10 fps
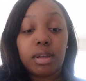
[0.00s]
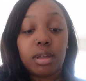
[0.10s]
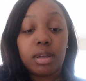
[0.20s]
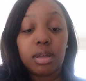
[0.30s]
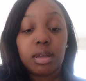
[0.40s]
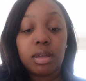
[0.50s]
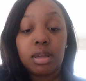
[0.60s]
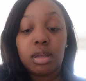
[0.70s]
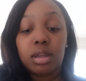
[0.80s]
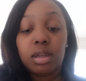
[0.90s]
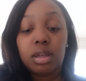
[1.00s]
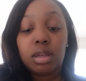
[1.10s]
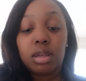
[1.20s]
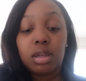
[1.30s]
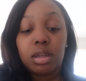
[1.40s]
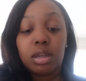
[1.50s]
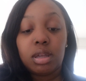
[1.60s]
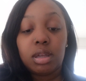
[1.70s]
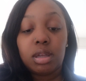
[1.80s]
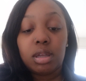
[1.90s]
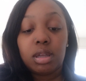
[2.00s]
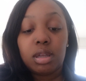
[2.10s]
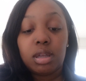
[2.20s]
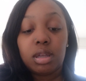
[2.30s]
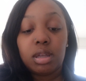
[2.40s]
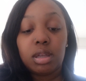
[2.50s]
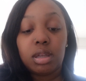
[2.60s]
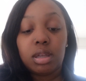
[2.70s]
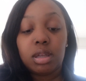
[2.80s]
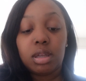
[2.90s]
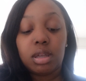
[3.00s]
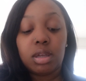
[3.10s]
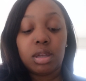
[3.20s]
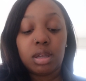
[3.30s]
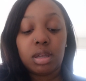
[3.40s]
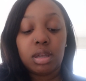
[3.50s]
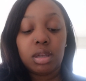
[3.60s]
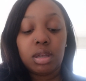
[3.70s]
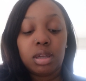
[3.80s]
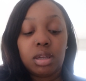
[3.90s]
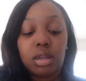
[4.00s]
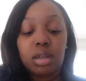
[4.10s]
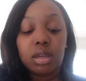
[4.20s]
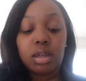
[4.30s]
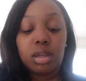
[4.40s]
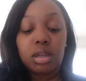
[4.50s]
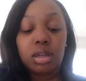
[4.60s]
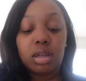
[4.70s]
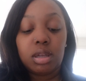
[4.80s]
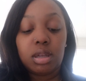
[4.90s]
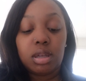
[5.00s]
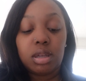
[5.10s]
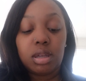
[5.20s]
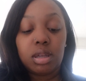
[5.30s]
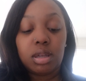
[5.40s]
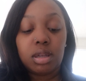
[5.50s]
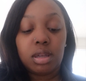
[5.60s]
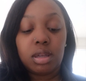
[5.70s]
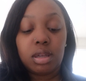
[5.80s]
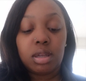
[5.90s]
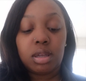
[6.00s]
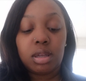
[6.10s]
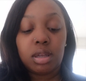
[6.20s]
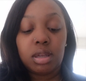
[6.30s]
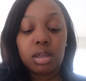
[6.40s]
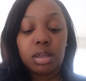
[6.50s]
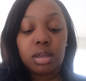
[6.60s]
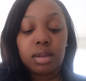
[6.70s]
Nothing is said.